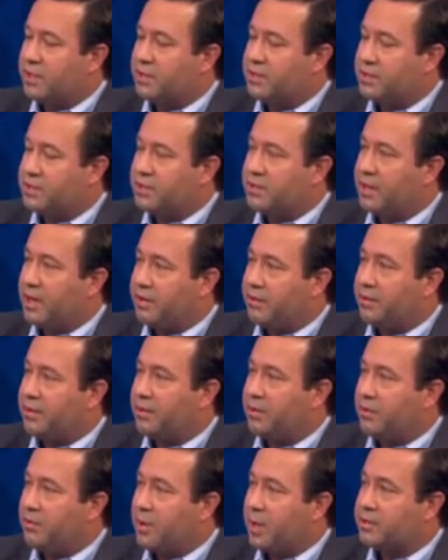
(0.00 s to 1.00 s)
is that the
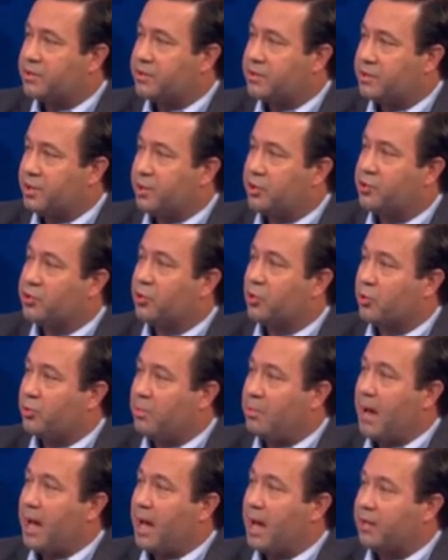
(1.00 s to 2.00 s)
U.S. is going to turn
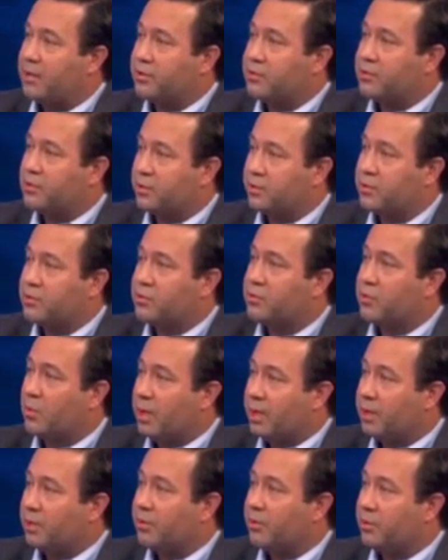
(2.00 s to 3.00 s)
back to sort of those
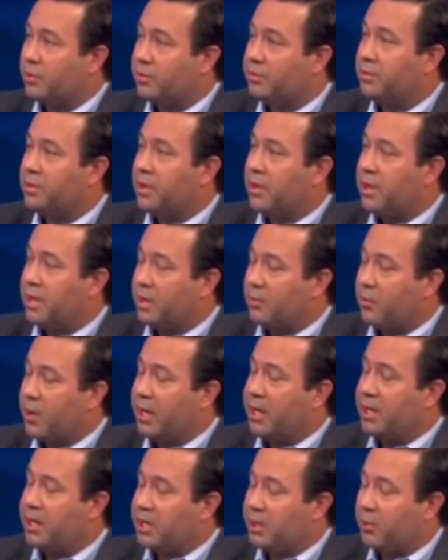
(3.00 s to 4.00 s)

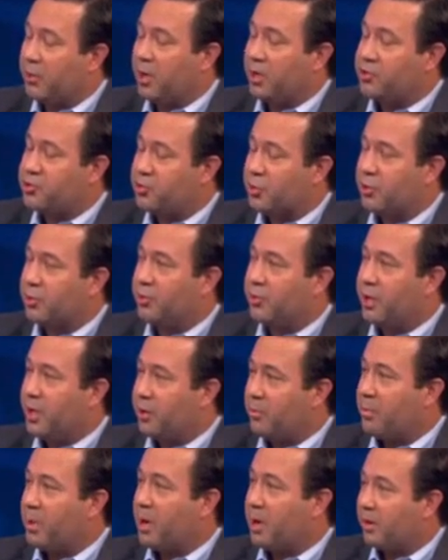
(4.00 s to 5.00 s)
Reagan-era
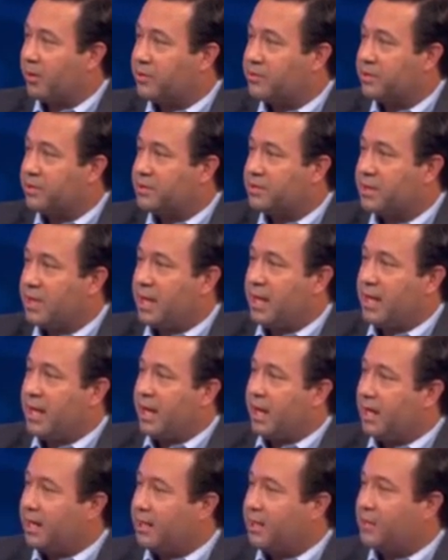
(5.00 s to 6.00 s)
trickle-down policies.
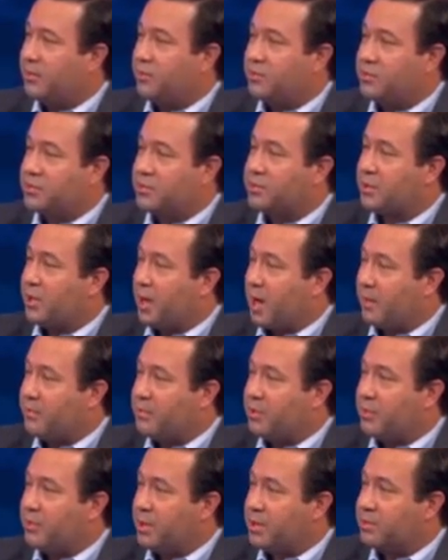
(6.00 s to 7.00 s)
And again, there's this
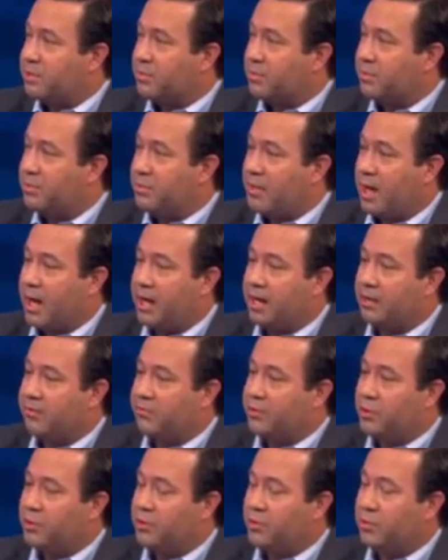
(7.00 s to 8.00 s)
optimism that
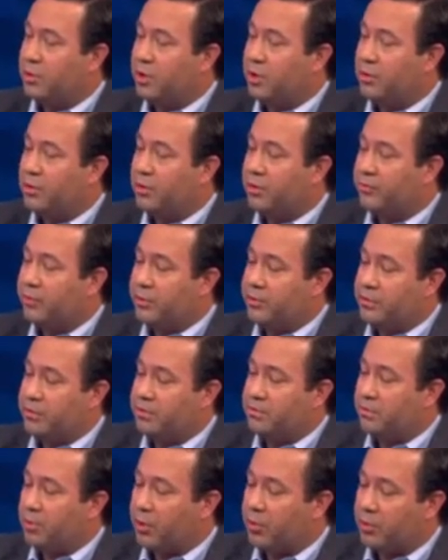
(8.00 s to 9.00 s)
if you
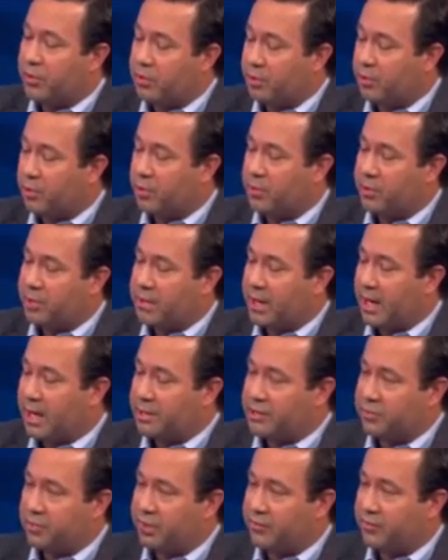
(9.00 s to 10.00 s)
lower the corporate
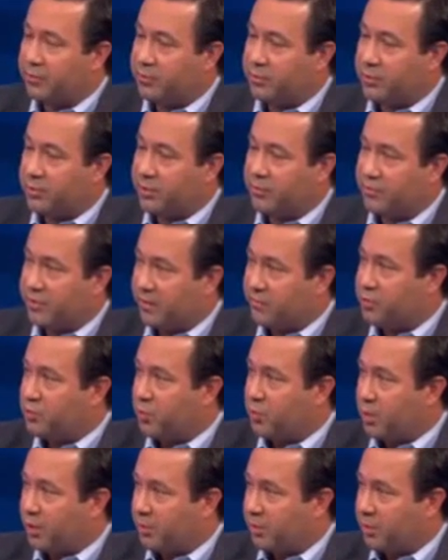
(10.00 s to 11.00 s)
tax rate from 35
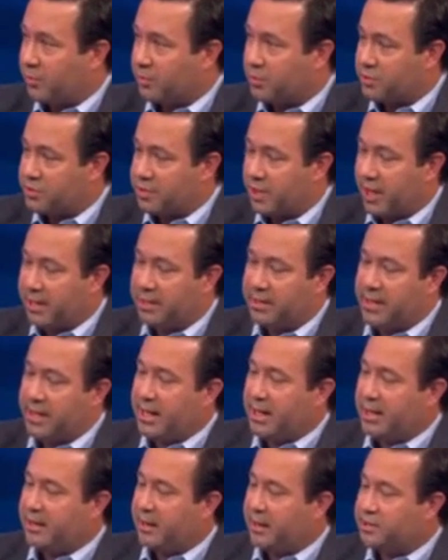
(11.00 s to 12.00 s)
to 21%,
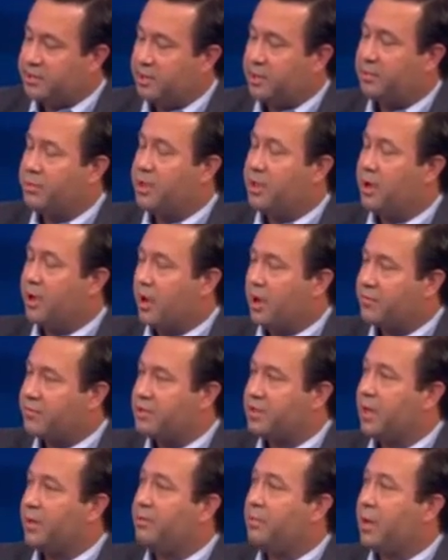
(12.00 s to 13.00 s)
that's going to be
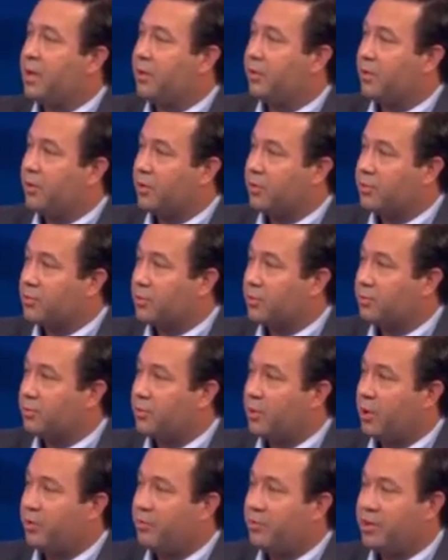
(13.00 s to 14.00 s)
offset by long-term
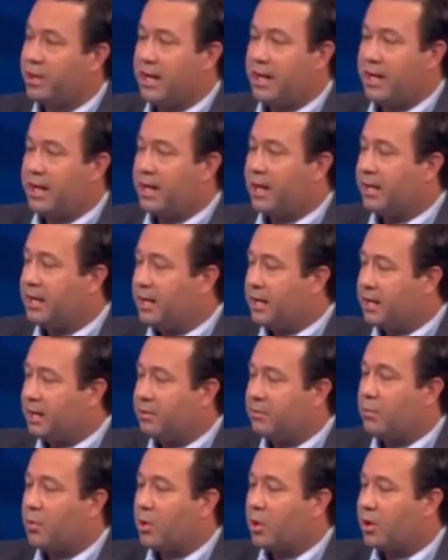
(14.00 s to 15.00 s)
growth.
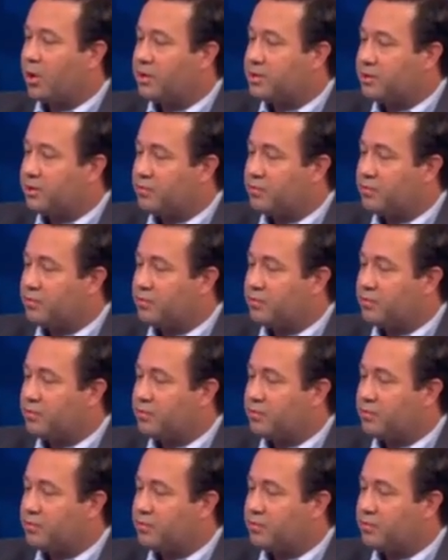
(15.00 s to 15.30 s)
Again, markets have